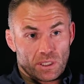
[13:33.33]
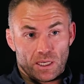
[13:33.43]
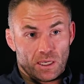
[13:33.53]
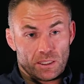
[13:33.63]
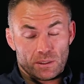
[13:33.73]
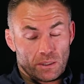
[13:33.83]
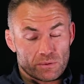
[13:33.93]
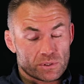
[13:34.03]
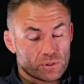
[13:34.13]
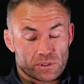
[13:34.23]
I
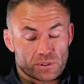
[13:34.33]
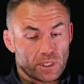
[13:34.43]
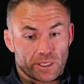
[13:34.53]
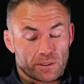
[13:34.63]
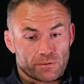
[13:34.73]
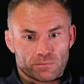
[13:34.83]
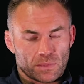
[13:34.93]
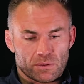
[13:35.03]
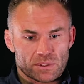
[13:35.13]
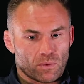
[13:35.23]
was
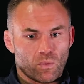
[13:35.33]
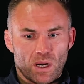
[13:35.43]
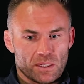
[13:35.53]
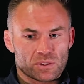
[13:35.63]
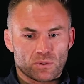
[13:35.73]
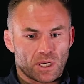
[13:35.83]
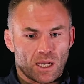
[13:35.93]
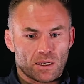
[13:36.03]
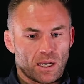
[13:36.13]
like, what is going on?